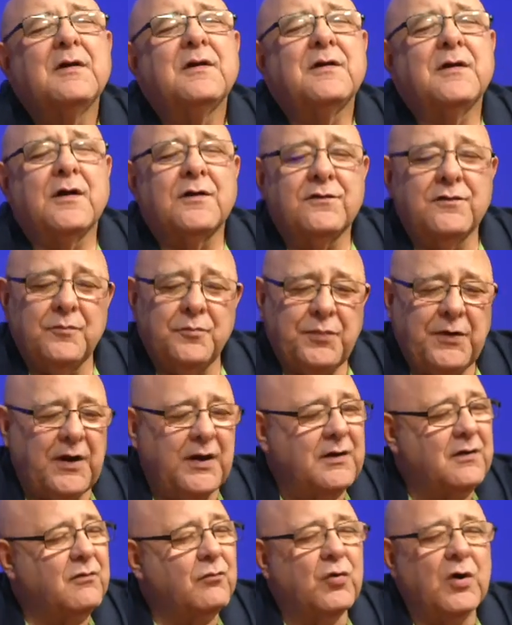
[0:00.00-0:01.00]
Doesn't
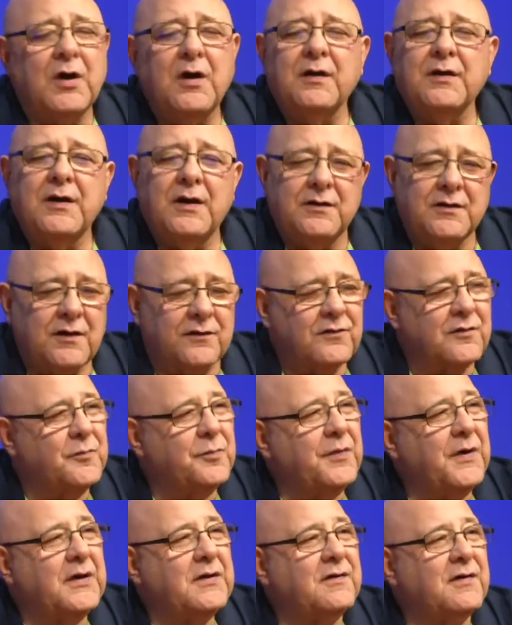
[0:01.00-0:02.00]
pay, well, yeah, doesn't
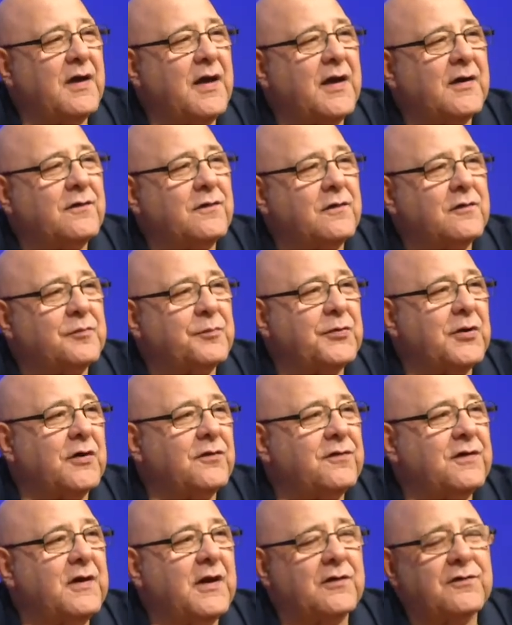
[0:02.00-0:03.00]
pay taxes.
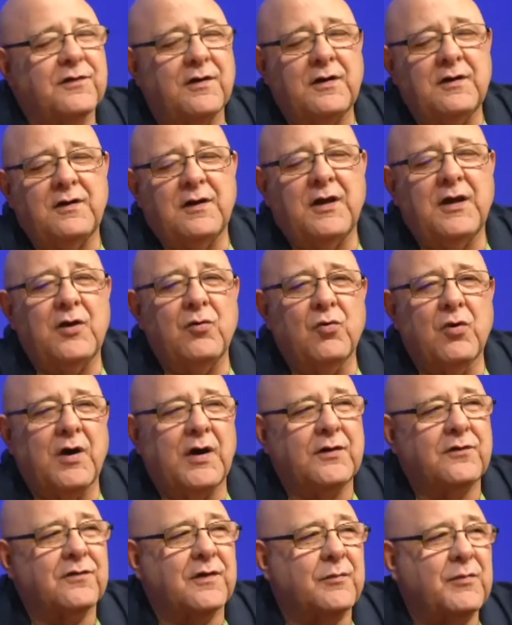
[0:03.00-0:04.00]
Plus, he gets anything he
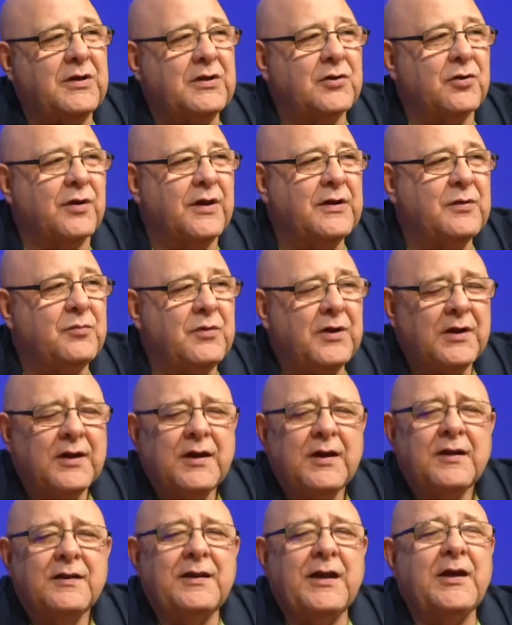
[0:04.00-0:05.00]
wants. I mean, you know,
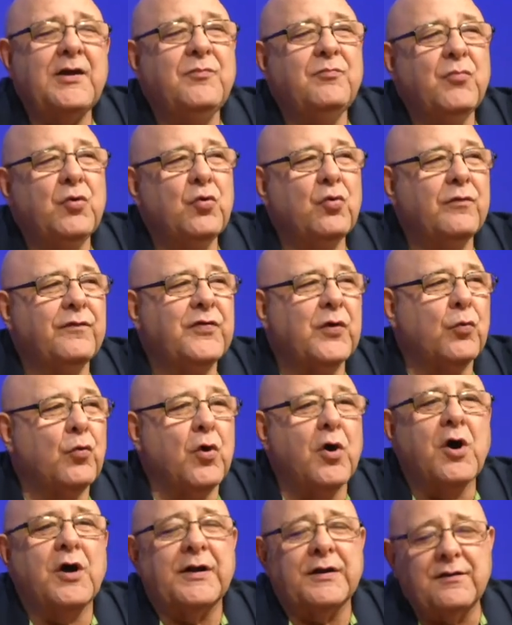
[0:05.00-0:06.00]
they'd move the
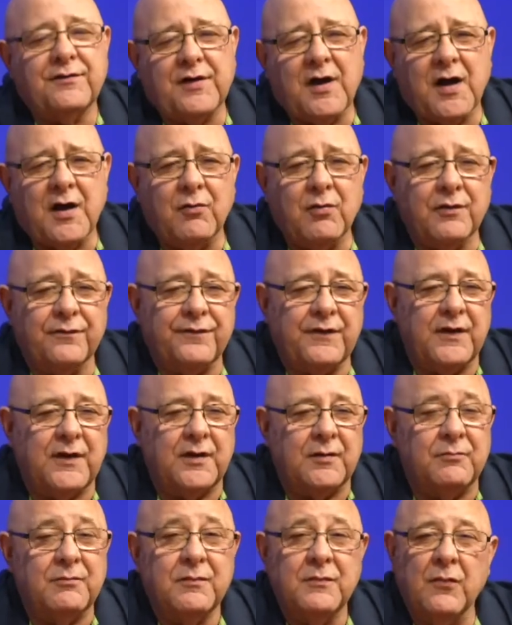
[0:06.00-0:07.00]
water tower for
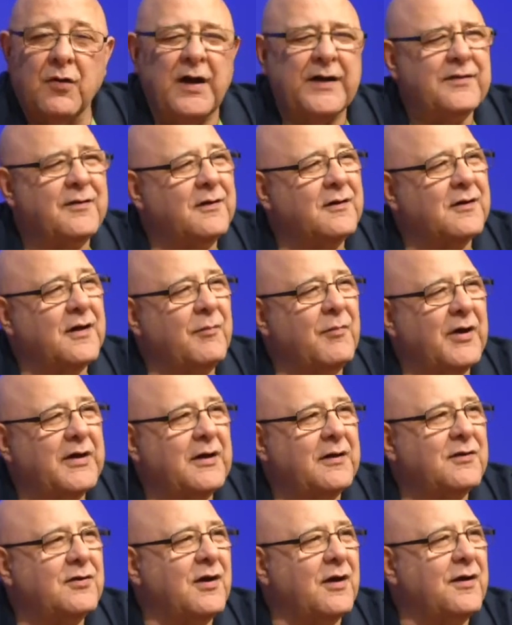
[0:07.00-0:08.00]
him. Well, I think they might
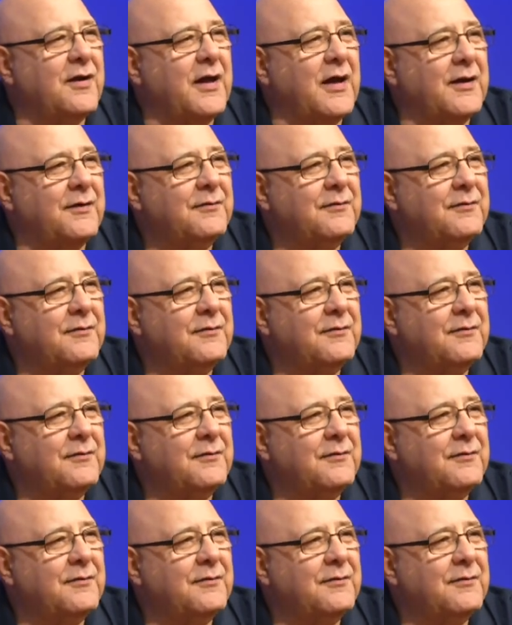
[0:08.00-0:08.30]
have done that.